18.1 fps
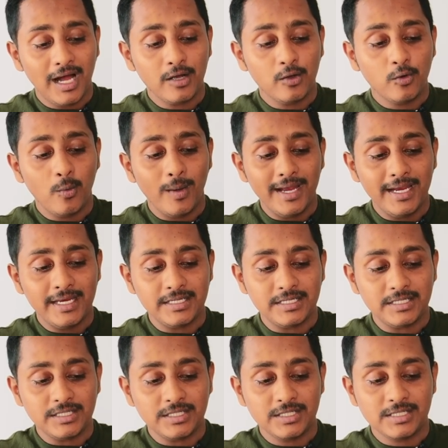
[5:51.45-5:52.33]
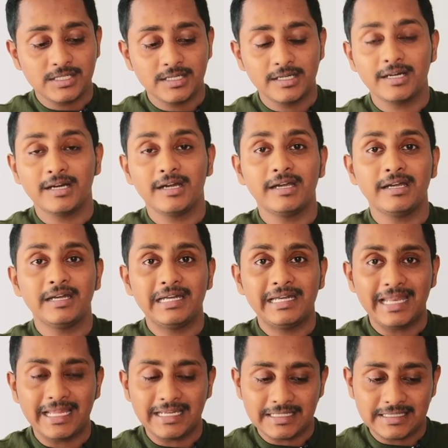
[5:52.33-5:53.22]

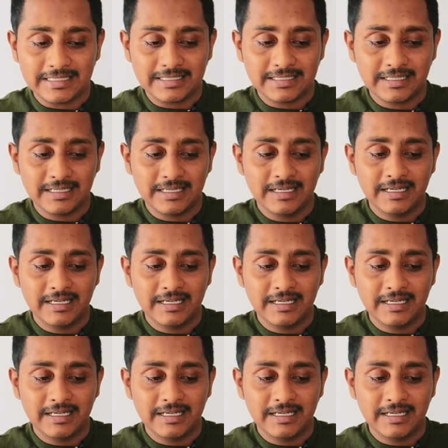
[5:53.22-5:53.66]
Acquaintance.